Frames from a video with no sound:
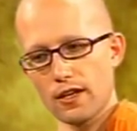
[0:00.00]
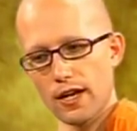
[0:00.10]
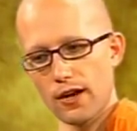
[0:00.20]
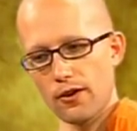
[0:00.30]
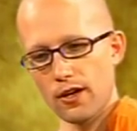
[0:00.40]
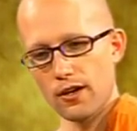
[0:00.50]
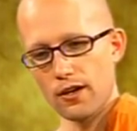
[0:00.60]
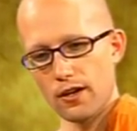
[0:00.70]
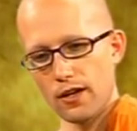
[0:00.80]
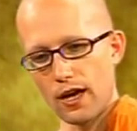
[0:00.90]
Now,
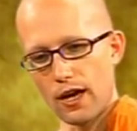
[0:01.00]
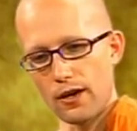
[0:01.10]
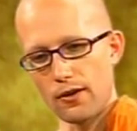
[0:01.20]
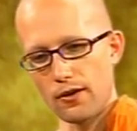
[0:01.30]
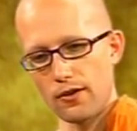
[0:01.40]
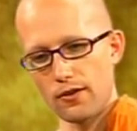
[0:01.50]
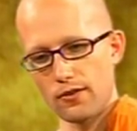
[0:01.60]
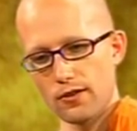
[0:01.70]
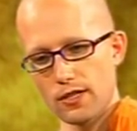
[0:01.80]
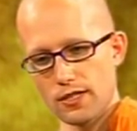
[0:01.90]
uh,
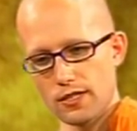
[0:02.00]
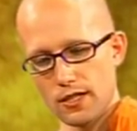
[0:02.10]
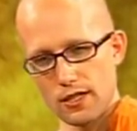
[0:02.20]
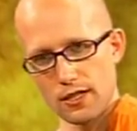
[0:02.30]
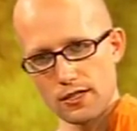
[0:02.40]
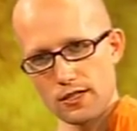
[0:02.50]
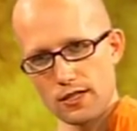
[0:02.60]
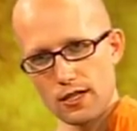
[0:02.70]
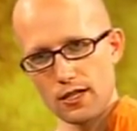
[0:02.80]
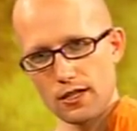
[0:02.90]
this is, the, this is
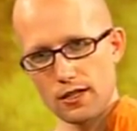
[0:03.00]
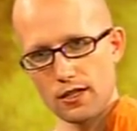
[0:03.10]
the,